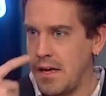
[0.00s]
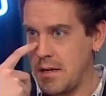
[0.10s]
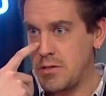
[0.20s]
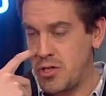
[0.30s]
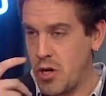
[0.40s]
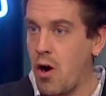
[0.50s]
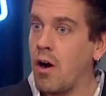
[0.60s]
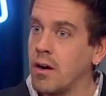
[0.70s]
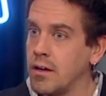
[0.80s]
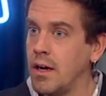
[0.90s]
a
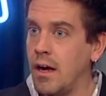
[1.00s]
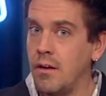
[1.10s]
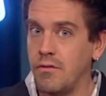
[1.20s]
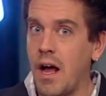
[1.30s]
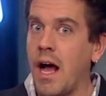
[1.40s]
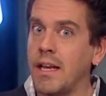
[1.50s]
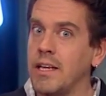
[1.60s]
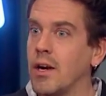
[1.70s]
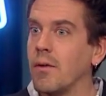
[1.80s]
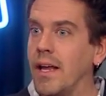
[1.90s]
jar of hot
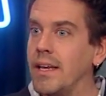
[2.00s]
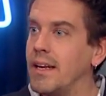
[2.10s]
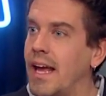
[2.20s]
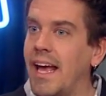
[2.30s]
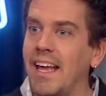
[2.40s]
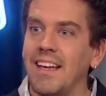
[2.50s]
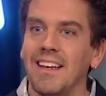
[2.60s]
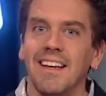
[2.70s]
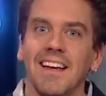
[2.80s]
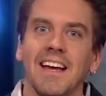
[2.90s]
urine.
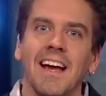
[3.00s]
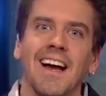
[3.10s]
And,